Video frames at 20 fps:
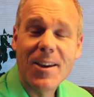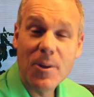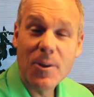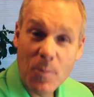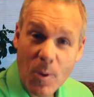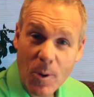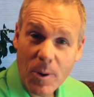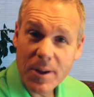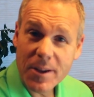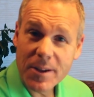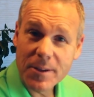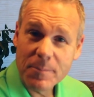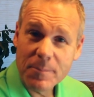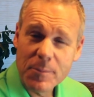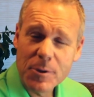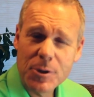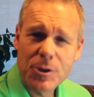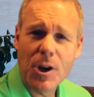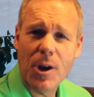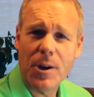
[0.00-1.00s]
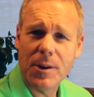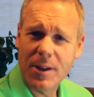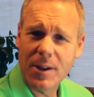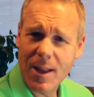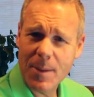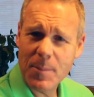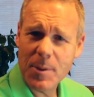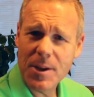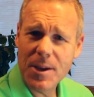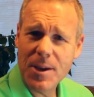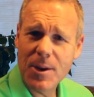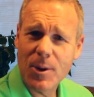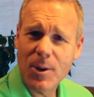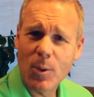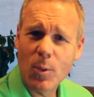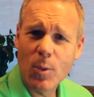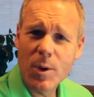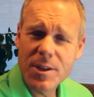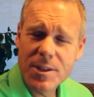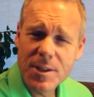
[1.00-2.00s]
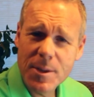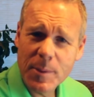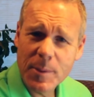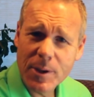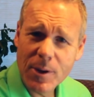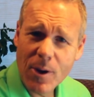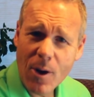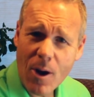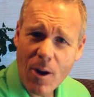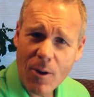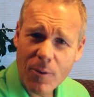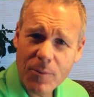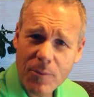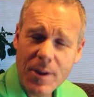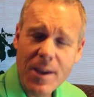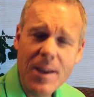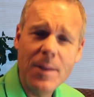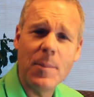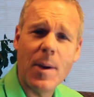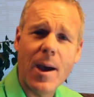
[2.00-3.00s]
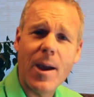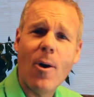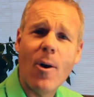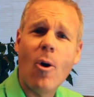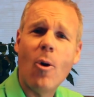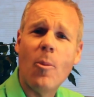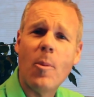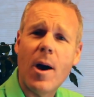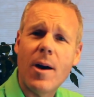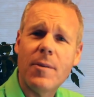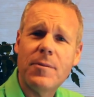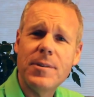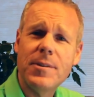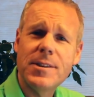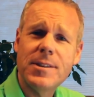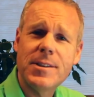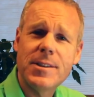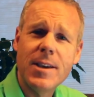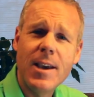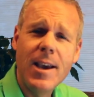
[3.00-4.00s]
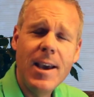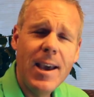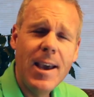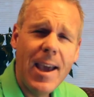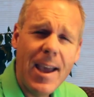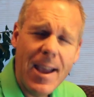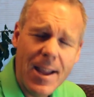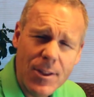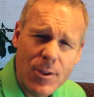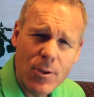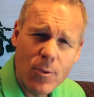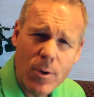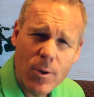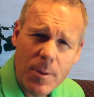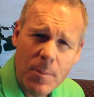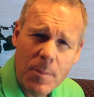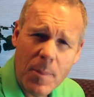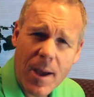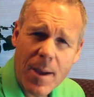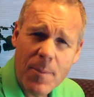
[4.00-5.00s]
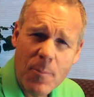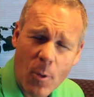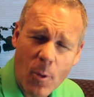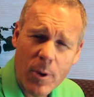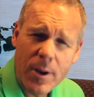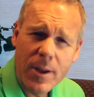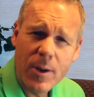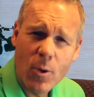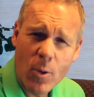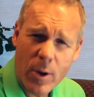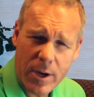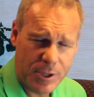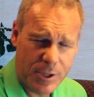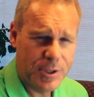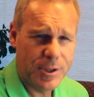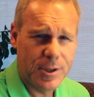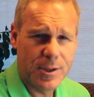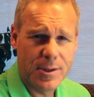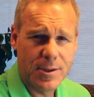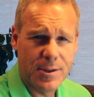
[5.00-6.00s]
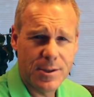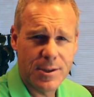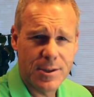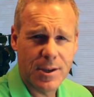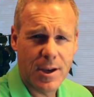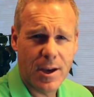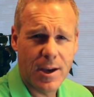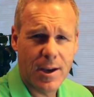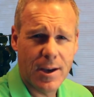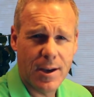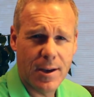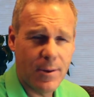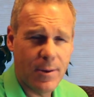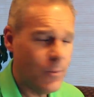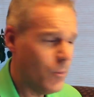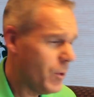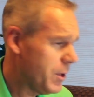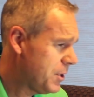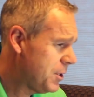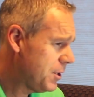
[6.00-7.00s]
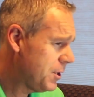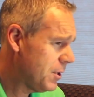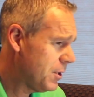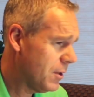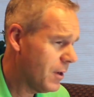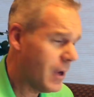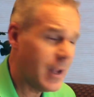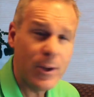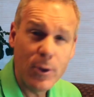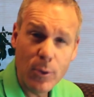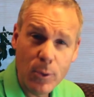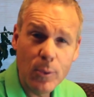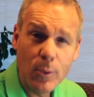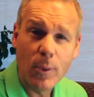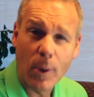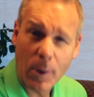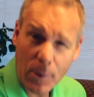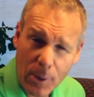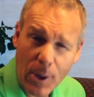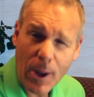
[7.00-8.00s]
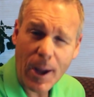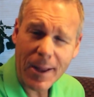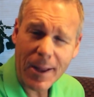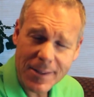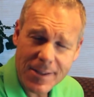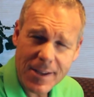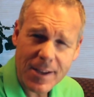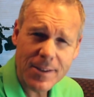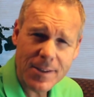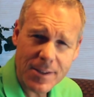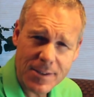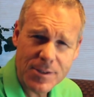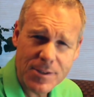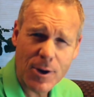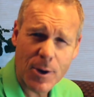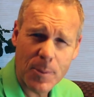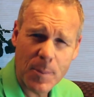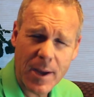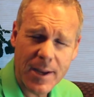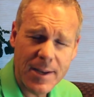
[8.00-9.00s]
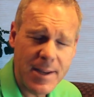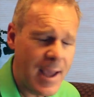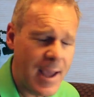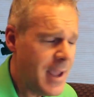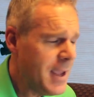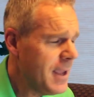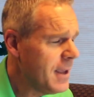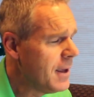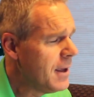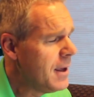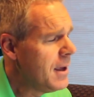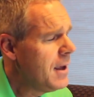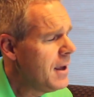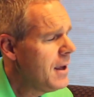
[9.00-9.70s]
Good morning, Shawn Clement here, Wisdom in Golf, in my home office, answering my morning questions, which I do a lot to start my day.